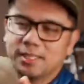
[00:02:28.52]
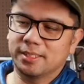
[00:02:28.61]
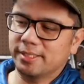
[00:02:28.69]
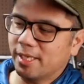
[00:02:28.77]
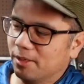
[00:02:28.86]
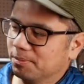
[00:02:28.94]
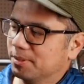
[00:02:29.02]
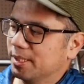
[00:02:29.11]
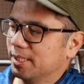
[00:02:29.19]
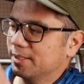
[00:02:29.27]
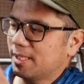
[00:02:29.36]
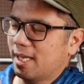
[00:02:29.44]
This helps
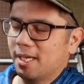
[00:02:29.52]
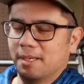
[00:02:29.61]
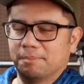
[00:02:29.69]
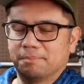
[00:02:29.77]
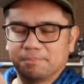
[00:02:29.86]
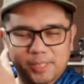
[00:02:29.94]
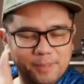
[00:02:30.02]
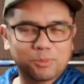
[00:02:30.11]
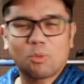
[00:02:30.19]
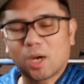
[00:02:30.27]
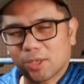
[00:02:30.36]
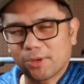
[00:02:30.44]
it uh, keep
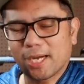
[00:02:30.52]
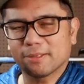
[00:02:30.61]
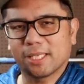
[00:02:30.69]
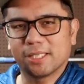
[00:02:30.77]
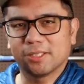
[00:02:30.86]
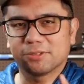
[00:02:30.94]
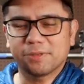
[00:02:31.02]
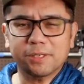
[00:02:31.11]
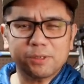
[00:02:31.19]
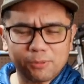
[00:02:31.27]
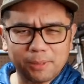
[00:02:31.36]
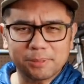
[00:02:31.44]
the water out and is
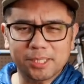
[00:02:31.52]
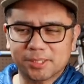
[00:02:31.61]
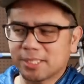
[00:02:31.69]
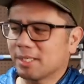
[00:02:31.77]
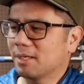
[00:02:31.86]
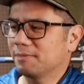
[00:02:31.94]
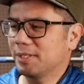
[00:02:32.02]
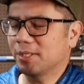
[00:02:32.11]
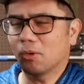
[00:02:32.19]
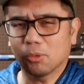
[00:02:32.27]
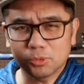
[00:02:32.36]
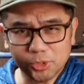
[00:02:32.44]
very reminiscent of
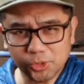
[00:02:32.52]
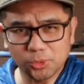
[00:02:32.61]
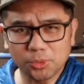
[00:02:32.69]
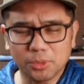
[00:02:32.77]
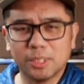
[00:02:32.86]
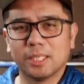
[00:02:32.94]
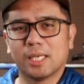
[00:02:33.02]
the old school